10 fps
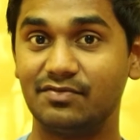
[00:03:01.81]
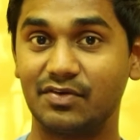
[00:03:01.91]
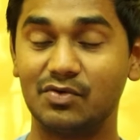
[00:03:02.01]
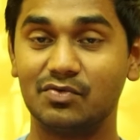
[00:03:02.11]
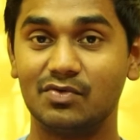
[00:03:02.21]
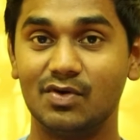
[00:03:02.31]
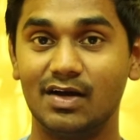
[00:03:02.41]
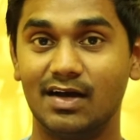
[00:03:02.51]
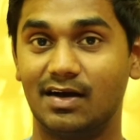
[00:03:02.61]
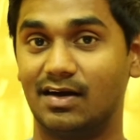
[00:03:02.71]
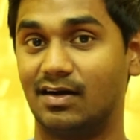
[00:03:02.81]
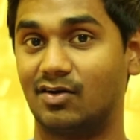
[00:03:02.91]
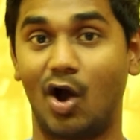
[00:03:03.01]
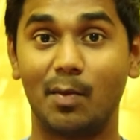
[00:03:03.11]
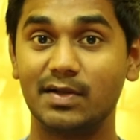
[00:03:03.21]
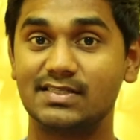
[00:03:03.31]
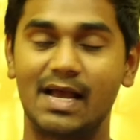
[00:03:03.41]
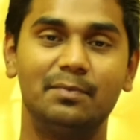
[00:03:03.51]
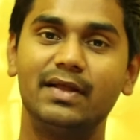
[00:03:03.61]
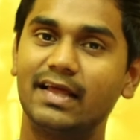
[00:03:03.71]
few common
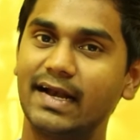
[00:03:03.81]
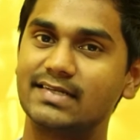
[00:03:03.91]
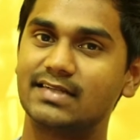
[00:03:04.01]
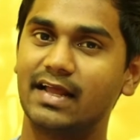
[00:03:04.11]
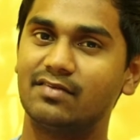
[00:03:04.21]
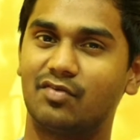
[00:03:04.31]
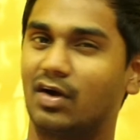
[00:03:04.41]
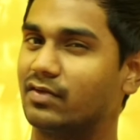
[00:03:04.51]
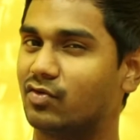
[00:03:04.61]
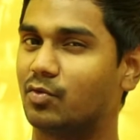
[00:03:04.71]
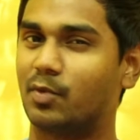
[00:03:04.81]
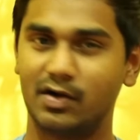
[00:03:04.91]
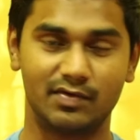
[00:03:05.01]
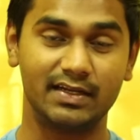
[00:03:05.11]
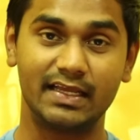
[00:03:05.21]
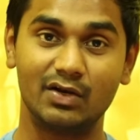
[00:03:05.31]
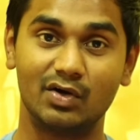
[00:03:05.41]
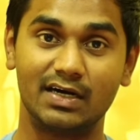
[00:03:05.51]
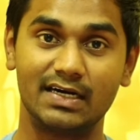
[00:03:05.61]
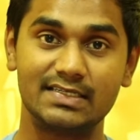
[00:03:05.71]
sampling rates like 44.1
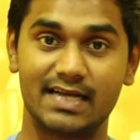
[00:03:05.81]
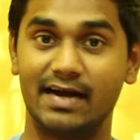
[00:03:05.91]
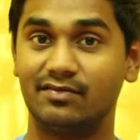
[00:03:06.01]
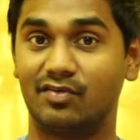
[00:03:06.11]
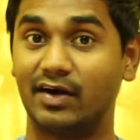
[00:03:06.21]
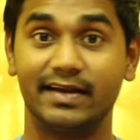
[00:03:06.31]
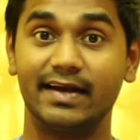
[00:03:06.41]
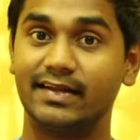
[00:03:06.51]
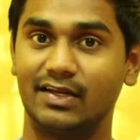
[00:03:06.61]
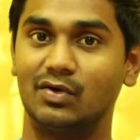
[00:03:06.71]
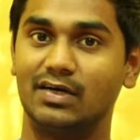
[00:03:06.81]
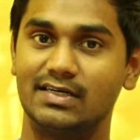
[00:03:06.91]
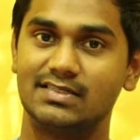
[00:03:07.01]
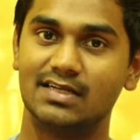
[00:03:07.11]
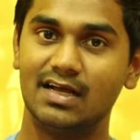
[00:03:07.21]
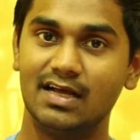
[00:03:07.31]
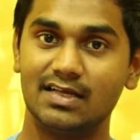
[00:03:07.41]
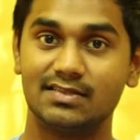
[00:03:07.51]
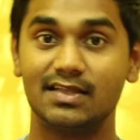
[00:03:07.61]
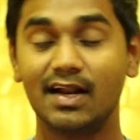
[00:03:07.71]
kHz and 48 kHz.
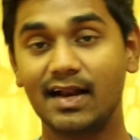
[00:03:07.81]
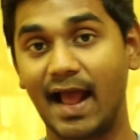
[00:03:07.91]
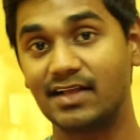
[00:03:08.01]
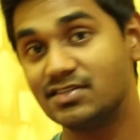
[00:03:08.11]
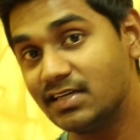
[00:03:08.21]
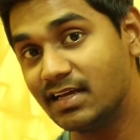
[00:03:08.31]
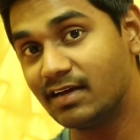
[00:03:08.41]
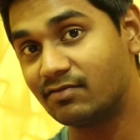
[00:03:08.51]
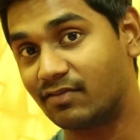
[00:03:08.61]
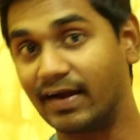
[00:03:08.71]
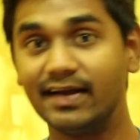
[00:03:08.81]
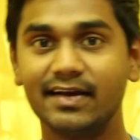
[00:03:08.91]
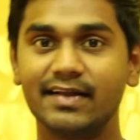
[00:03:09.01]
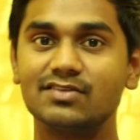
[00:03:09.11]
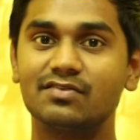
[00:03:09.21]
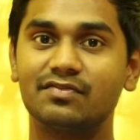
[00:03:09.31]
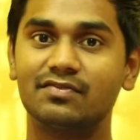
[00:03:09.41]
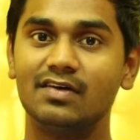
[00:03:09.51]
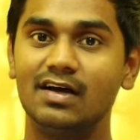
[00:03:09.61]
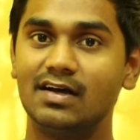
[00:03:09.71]
There are actually a wide range of
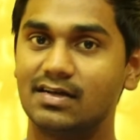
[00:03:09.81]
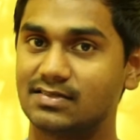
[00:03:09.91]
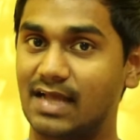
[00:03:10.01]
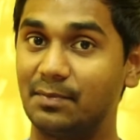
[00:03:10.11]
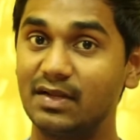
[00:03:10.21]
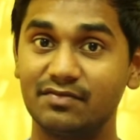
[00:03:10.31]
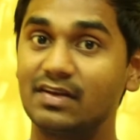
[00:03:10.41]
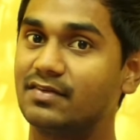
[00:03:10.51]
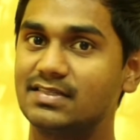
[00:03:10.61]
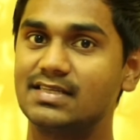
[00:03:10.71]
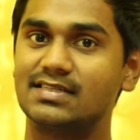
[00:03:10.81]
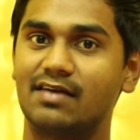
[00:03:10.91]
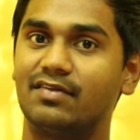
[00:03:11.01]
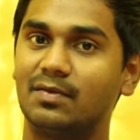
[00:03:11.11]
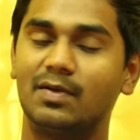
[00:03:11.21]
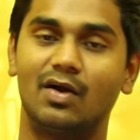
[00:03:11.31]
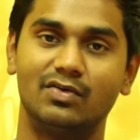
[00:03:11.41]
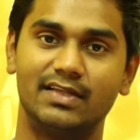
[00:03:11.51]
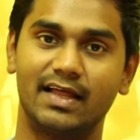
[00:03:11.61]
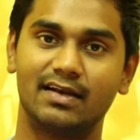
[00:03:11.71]
sampling frequencies available
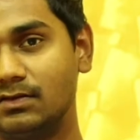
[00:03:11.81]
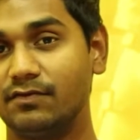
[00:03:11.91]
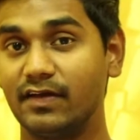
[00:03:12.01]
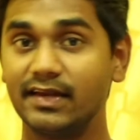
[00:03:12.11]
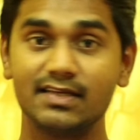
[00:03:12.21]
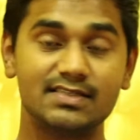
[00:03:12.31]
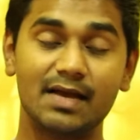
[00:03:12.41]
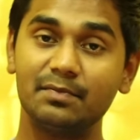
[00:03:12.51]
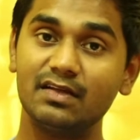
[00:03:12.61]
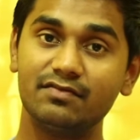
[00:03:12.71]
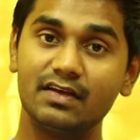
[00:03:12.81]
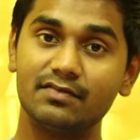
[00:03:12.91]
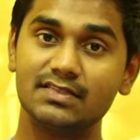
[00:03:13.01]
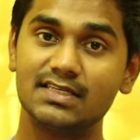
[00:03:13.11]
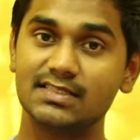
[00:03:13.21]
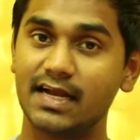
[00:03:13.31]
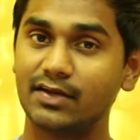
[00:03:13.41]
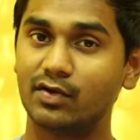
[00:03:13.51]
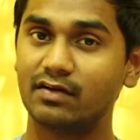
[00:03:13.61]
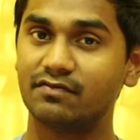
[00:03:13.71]
out there. The various sampling frequencies that
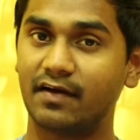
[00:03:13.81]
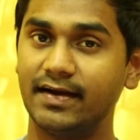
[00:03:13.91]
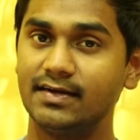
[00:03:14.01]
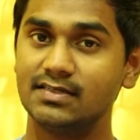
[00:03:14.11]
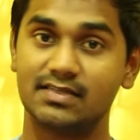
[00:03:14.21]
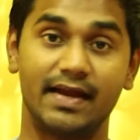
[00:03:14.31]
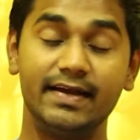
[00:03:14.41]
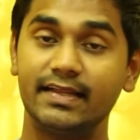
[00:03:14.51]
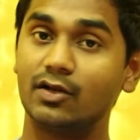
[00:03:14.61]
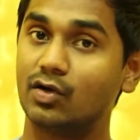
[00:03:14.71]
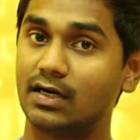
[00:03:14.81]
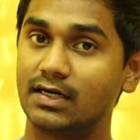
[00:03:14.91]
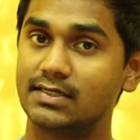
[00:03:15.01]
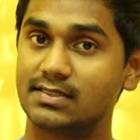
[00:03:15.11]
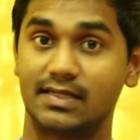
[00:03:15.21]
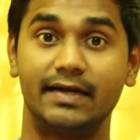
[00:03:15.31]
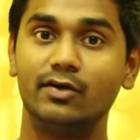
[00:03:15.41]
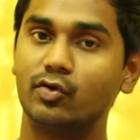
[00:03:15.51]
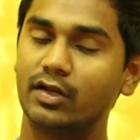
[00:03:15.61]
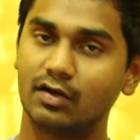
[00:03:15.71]
you can find is 8 kHz,
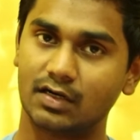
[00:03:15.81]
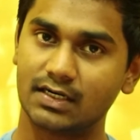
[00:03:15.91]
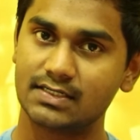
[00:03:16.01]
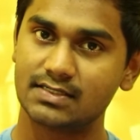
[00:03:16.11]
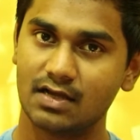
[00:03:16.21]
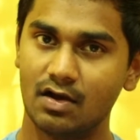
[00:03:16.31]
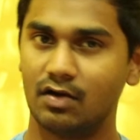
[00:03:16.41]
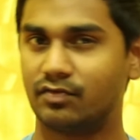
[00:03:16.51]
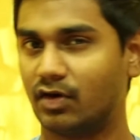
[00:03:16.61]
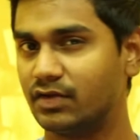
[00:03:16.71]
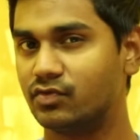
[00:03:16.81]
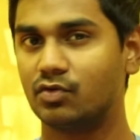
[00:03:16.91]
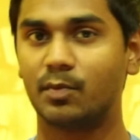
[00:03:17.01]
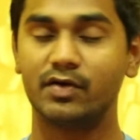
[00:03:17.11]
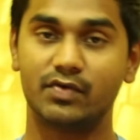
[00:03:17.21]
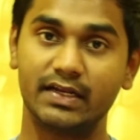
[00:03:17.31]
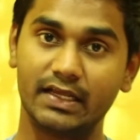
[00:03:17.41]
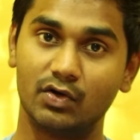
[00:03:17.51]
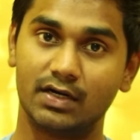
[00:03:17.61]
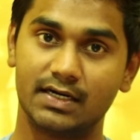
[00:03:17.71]
32 kHz, 44.1
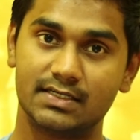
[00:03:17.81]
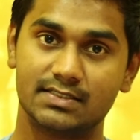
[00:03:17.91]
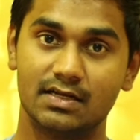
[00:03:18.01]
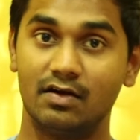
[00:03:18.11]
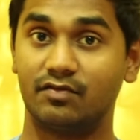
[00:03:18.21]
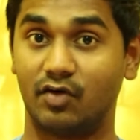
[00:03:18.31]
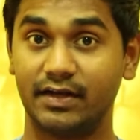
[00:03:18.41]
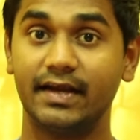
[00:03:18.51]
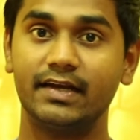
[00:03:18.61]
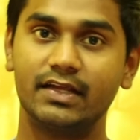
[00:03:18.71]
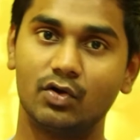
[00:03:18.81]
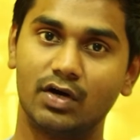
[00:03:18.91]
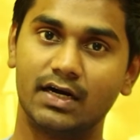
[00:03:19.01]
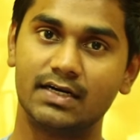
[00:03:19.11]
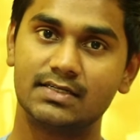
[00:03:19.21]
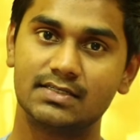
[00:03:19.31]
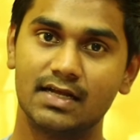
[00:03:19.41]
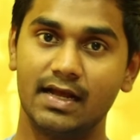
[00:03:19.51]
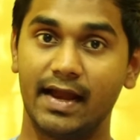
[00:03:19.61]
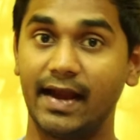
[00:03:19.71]
kHz, 48 kHz,
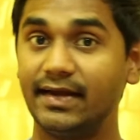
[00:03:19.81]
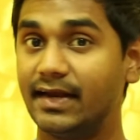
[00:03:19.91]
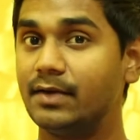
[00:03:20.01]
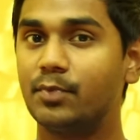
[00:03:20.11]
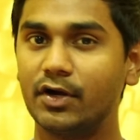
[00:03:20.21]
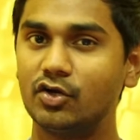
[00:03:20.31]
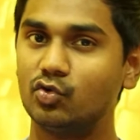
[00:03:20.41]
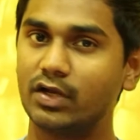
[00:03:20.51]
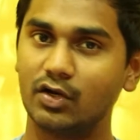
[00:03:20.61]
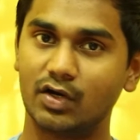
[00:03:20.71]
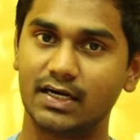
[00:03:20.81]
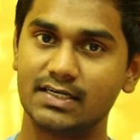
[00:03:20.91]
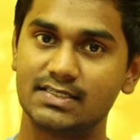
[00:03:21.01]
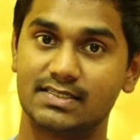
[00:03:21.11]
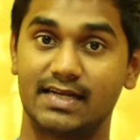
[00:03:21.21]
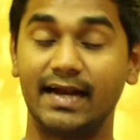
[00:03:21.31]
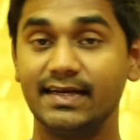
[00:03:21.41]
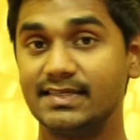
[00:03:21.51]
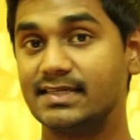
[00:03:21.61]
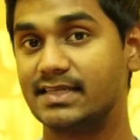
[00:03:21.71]
88.2 kHz,
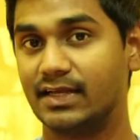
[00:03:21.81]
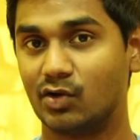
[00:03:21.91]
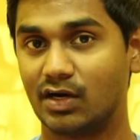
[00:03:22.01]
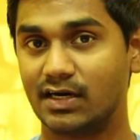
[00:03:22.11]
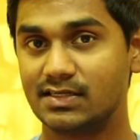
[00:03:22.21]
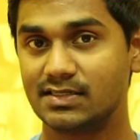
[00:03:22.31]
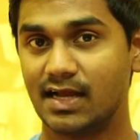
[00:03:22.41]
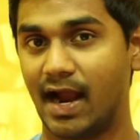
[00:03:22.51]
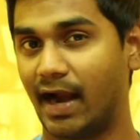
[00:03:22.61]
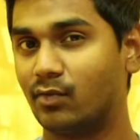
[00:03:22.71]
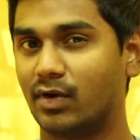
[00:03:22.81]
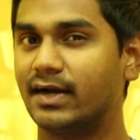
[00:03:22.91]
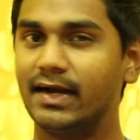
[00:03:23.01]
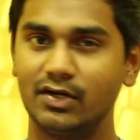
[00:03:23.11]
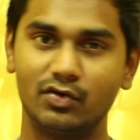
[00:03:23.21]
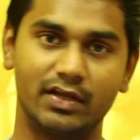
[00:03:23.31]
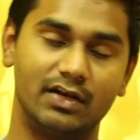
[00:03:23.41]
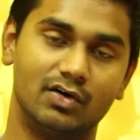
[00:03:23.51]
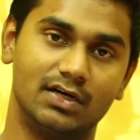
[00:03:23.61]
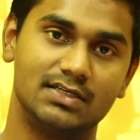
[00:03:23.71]
96 kHz and 192
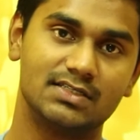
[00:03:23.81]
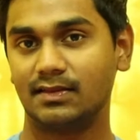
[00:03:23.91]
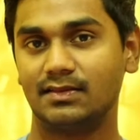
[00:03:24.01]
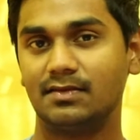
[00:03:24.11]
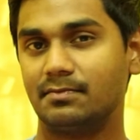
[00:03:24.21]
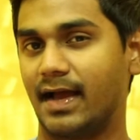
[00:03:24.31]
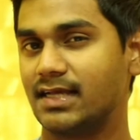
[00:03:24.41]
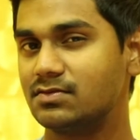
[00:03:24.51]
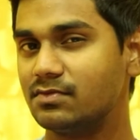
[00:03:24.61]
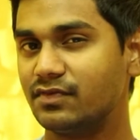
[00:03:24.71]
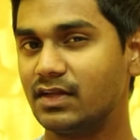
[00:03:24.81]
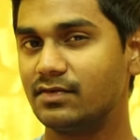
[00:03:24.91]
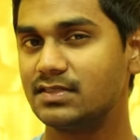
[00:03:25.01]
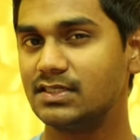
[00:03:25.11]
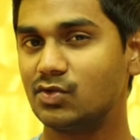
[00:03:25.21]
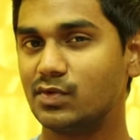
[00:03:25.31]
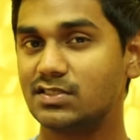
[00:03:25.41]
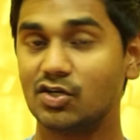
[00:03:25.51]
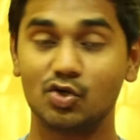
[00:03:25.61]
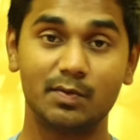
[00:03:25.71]
kHz. The maximum frequency to
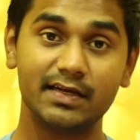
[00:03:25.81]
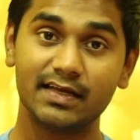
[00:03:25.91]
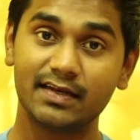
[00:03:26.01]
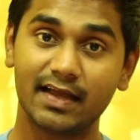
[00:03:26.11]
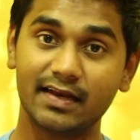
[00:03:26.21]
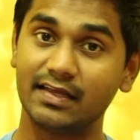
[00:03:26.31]
which a human ear can